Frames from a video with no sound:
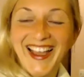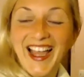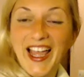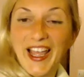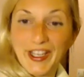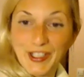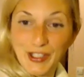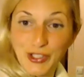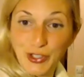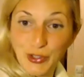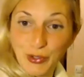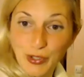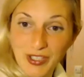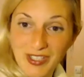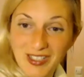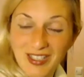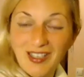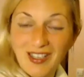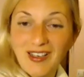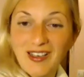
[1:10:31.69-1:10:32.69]
And you
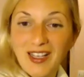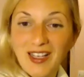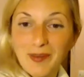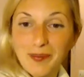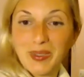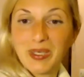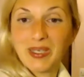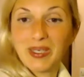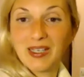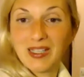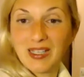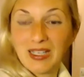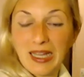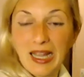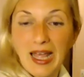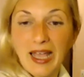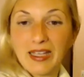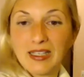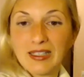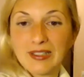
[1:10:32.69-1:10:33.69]
still can be
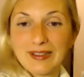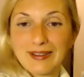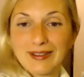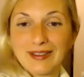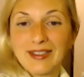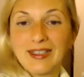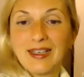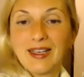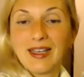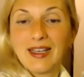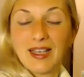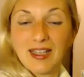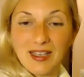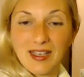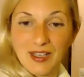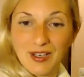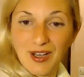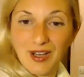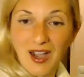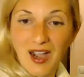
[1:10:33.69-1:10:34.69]
enlightened and
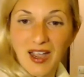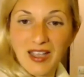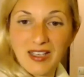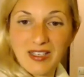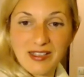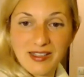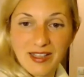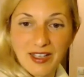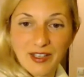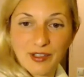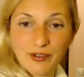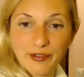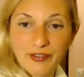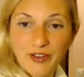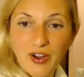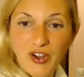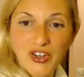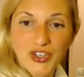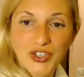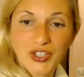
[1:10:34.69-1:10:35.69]
in a high state of
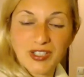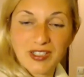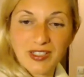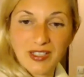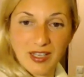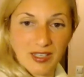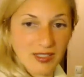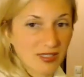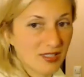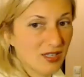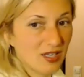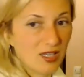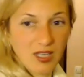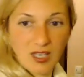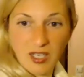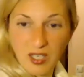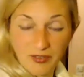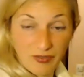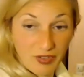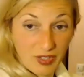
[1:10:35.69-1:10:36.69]
consciousness,
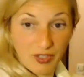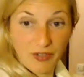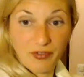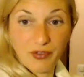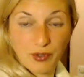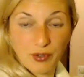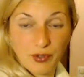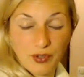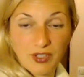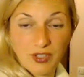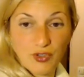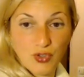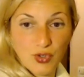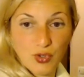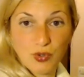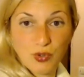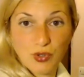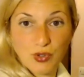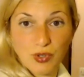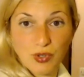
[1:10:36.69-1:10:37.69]
even if you
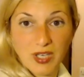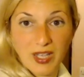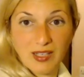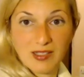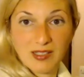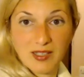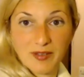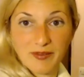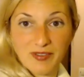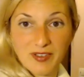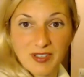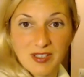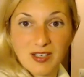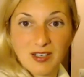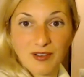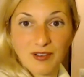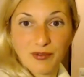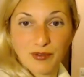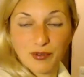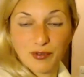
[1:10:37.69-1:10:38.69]
choose to take some
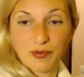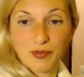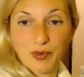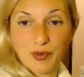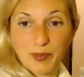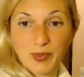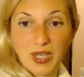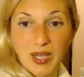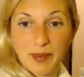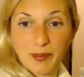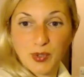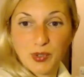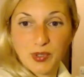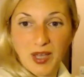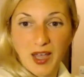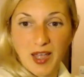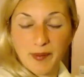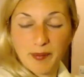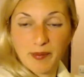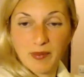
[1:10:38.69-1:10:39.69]
physical food from time to
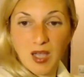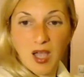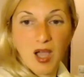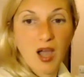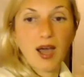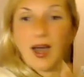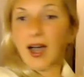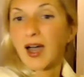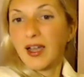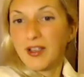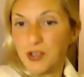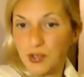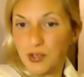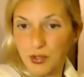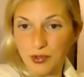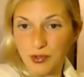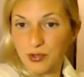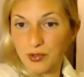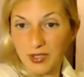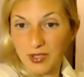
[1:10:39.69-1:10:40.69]
time. I
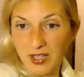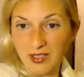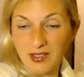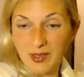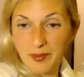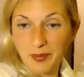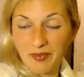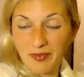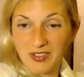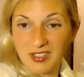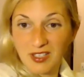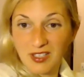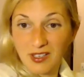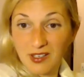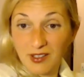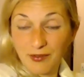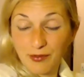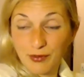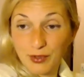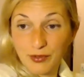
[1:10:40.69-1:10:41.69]
choose to take some
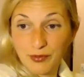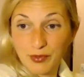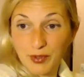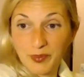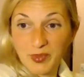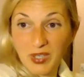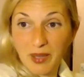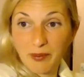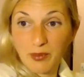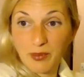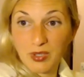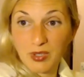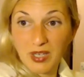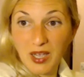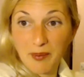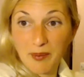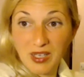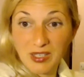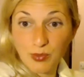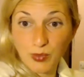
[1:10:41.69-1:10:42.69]
physical food from time to
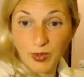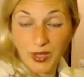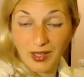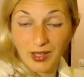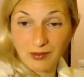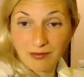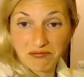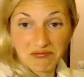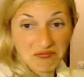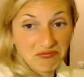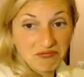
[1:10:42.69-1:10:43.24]
time as well.